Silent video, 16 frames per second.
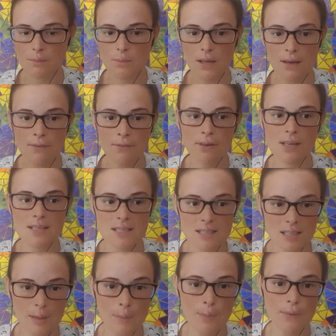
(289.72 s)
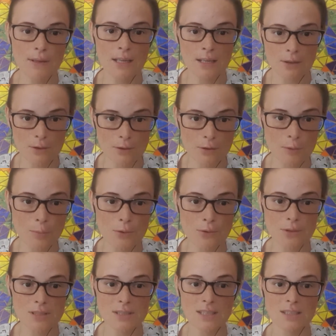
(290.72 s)
every step in her
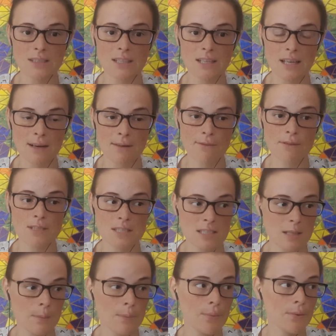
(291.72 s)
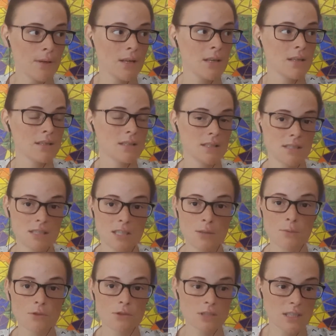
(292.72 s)
process, and every step that
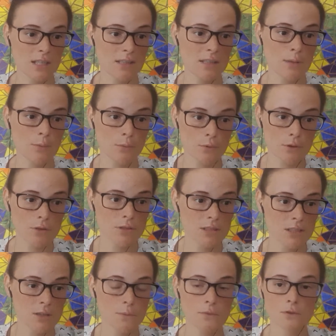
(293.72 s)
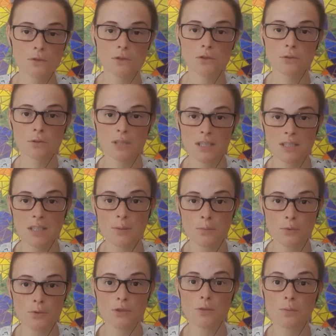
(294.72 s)
she was getting worse, it was also getting
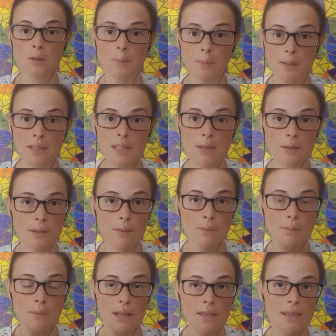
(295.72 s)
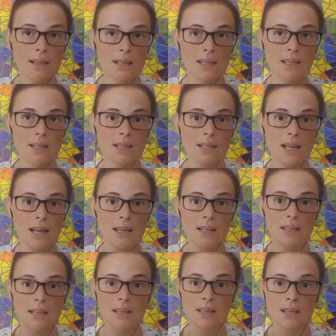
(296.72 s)
worse with me mentally.
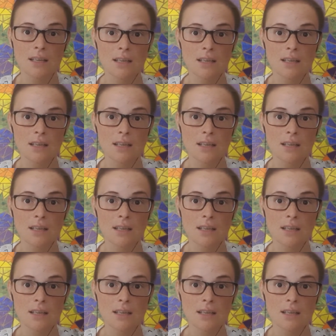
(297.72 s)
Like